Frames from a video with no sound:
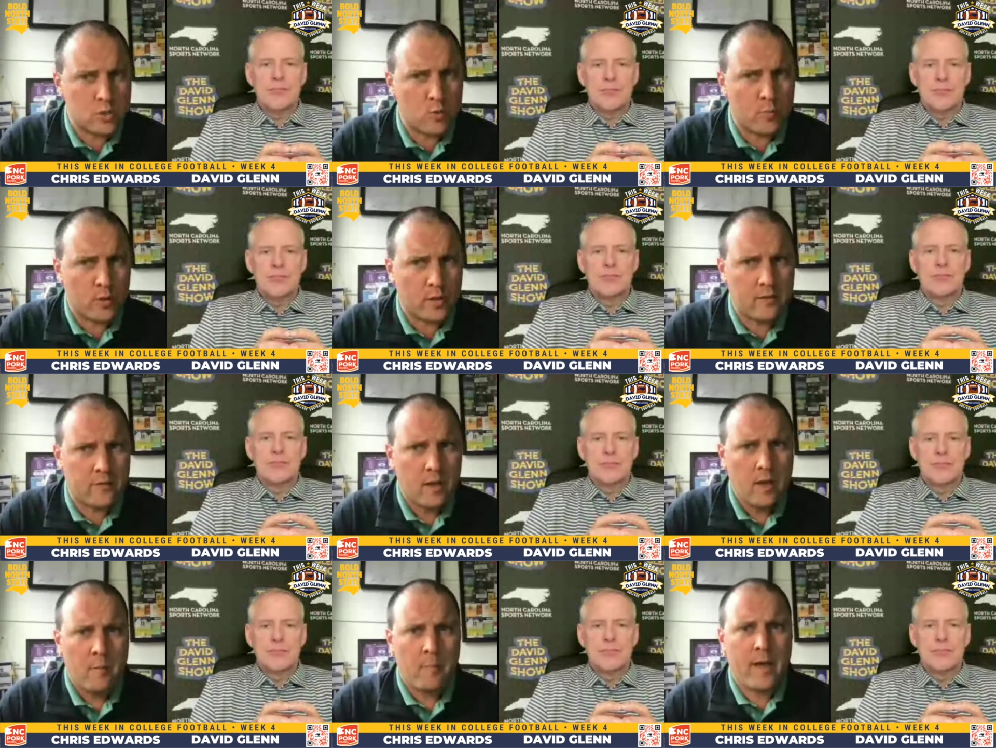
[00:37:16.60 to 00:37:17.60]
Speaker 1: do you believe
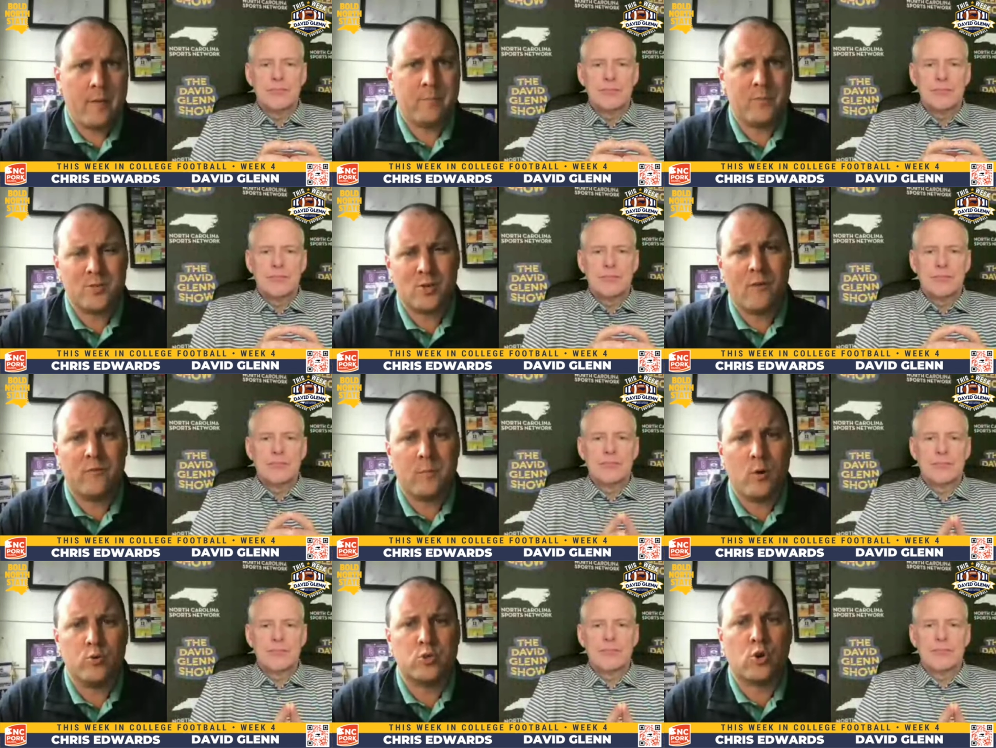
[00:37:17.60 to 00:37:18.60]
might deserve the
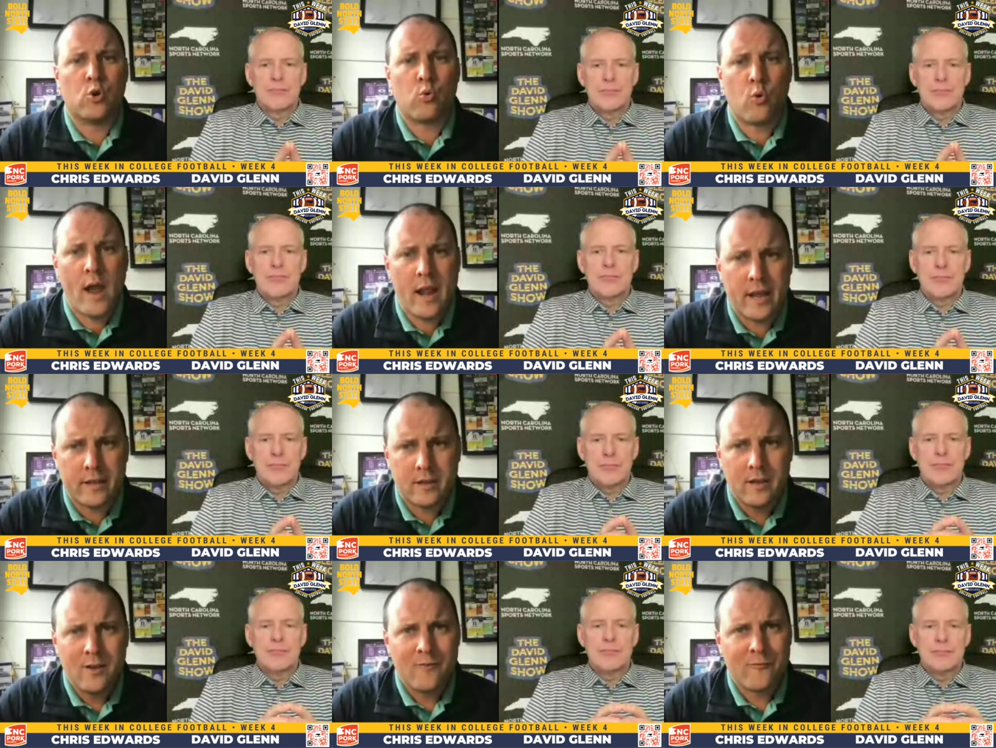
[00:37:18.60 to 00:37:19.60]
most credit
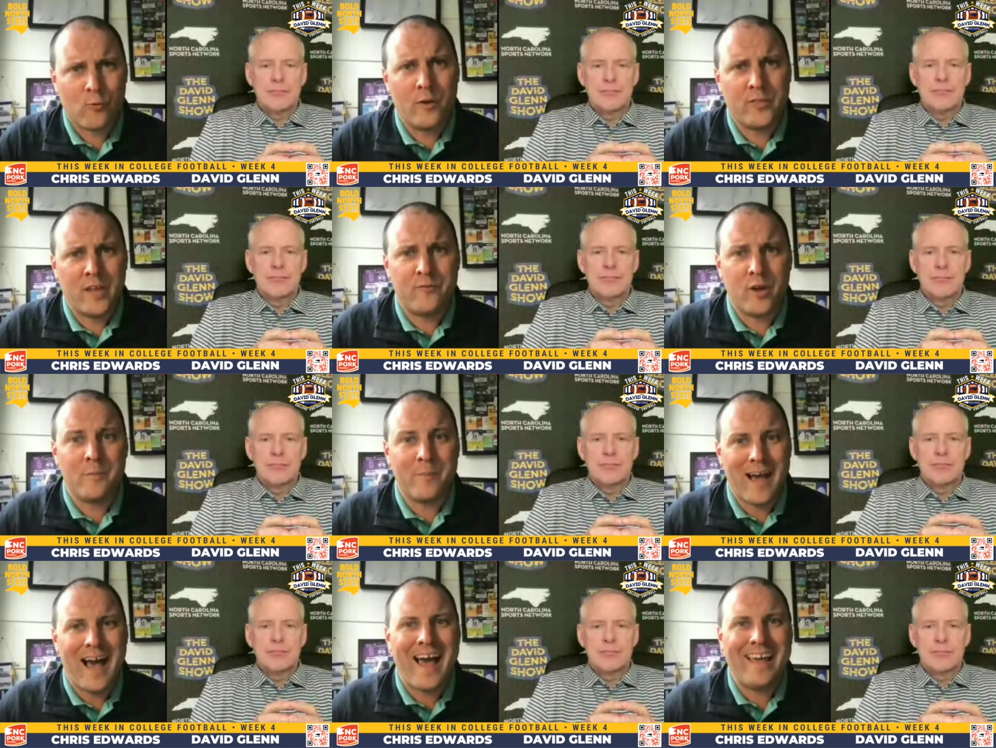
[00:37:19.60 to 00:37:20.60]
for what they've done
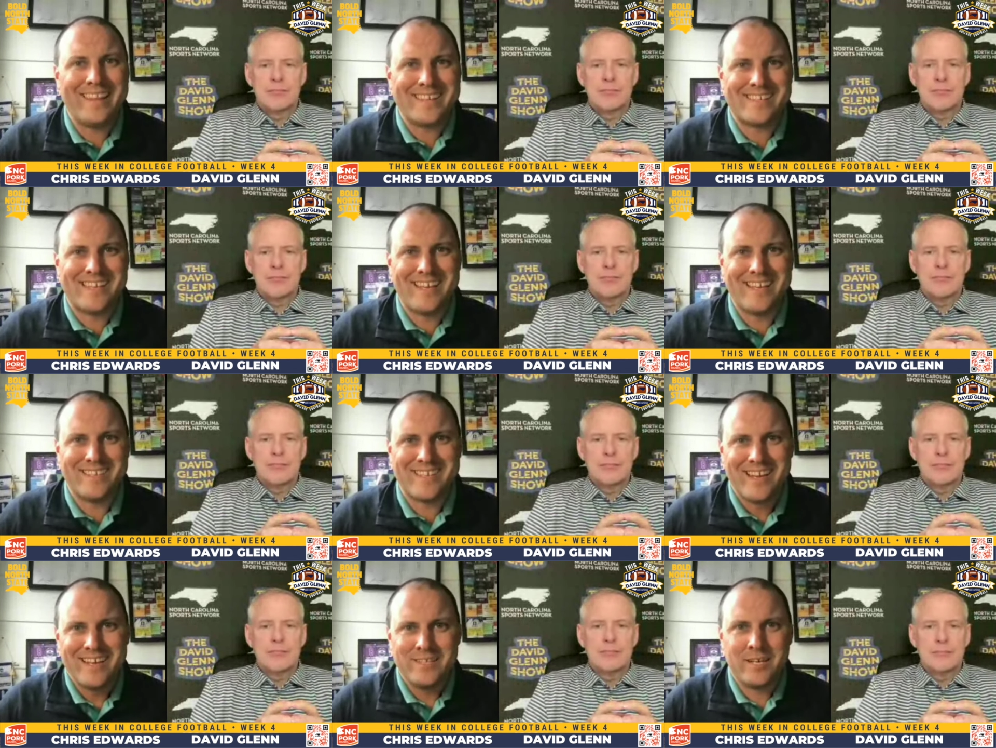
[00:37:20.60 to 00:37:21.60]
behind the
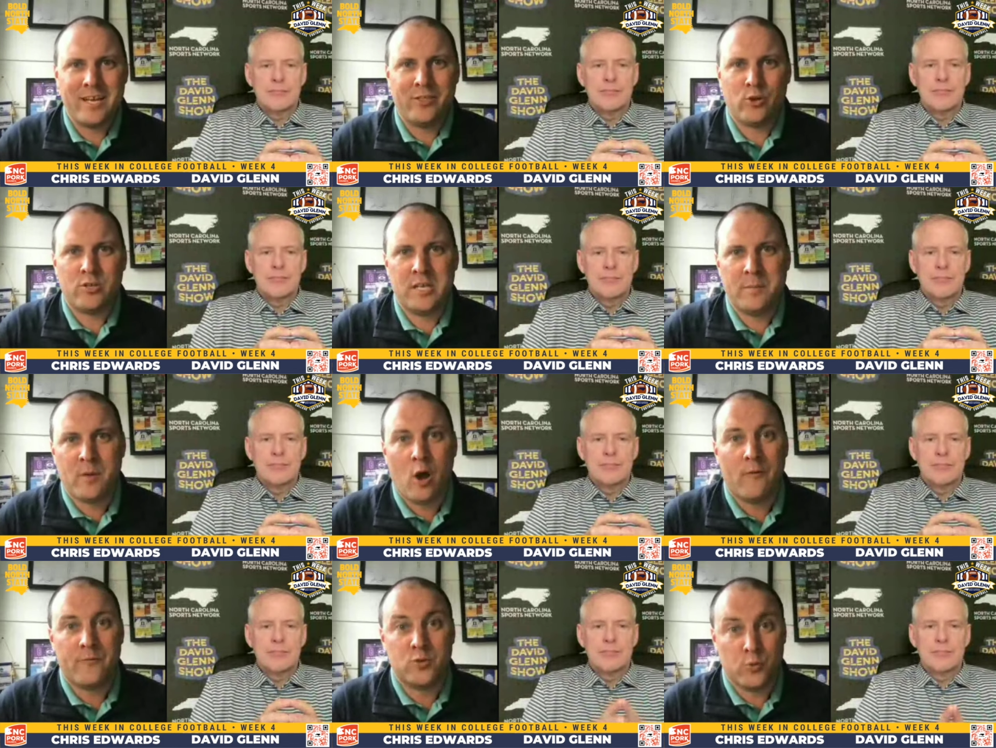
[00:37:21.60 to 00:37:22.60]
scenes to get their team
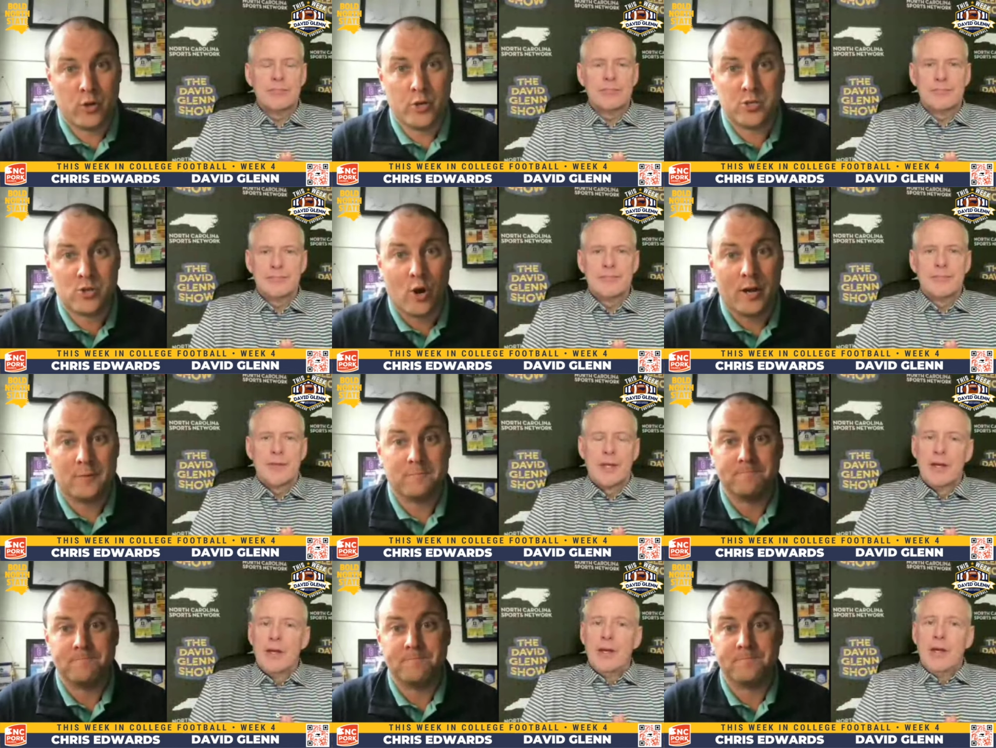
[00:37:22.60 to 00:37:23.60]
off
Speaker 2: to a good start?
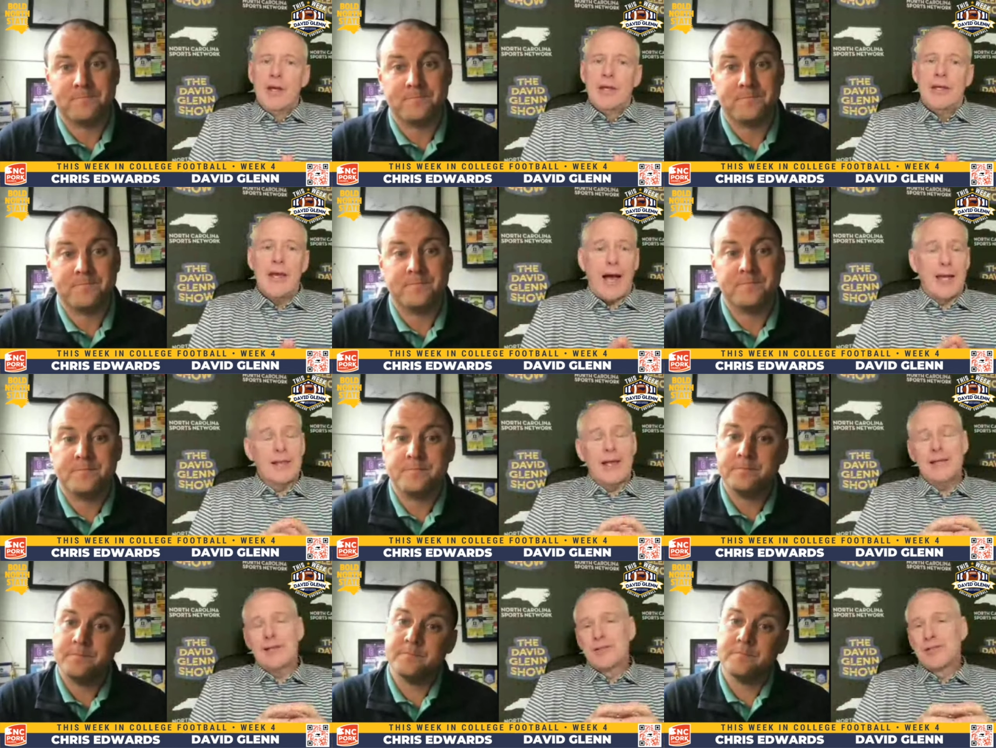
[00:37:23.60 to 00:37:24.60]
Yeah, I'd
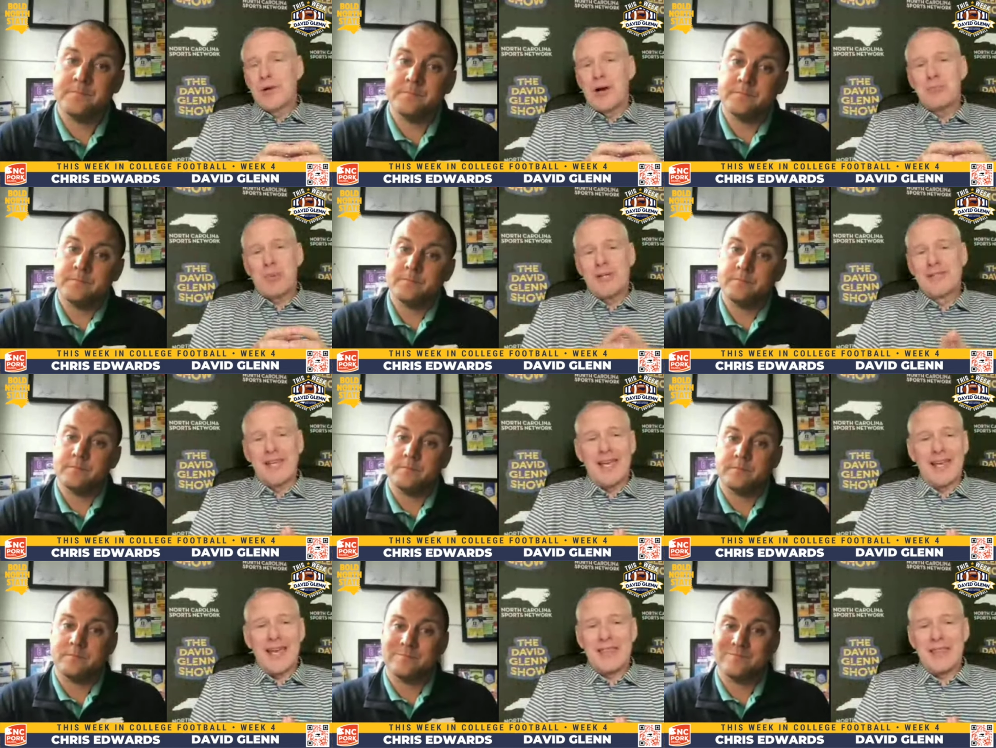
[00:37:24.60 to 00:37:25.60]
like to start by
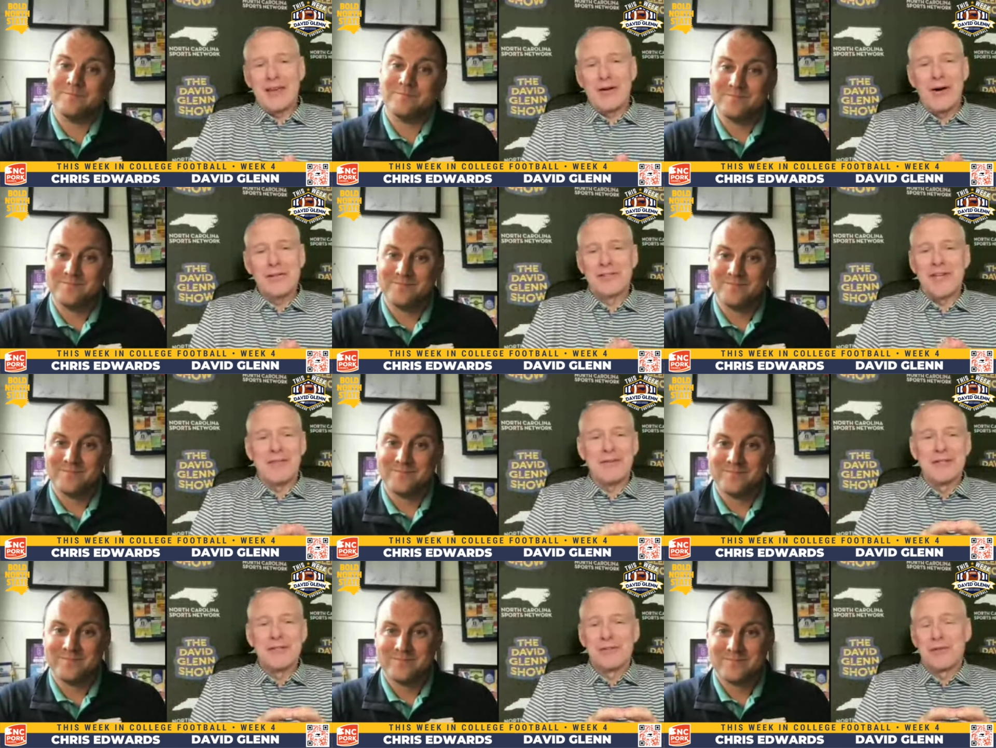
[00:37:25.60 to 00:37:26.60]
saying I think all
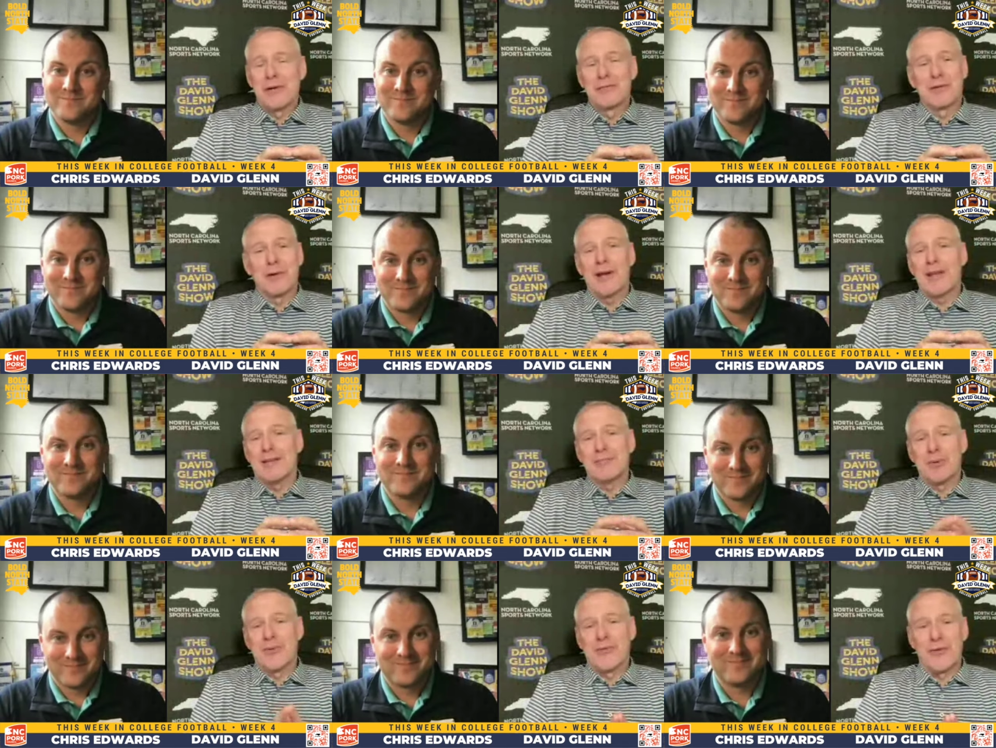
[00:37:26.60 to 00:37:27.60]
seven deserve credit,
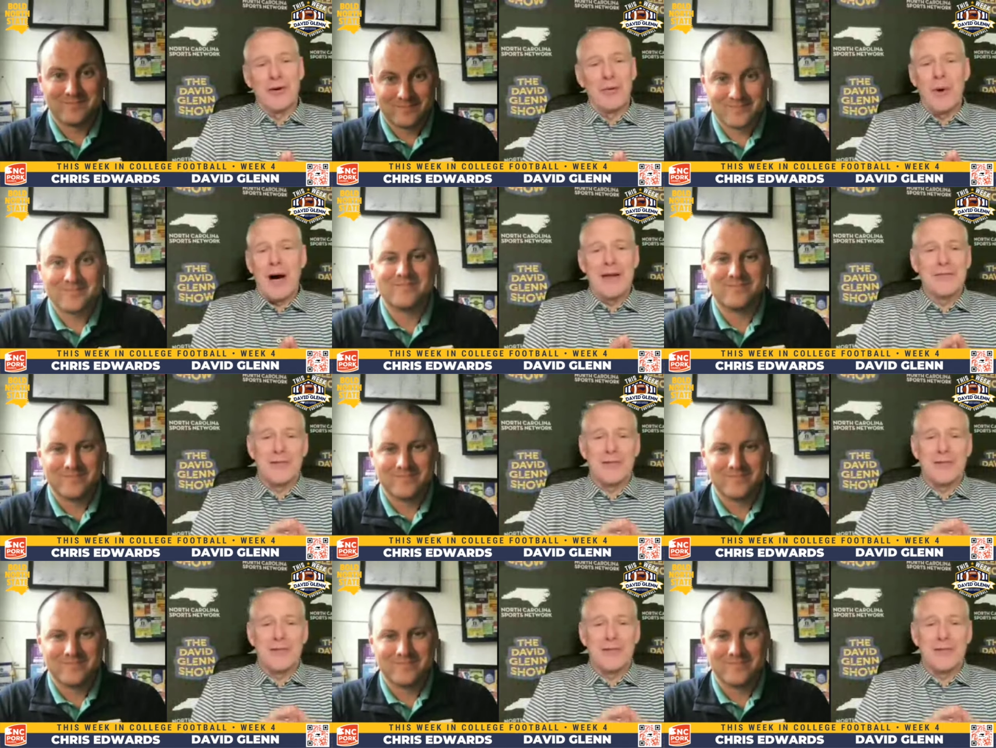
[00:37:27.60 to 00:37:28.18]
but for a wide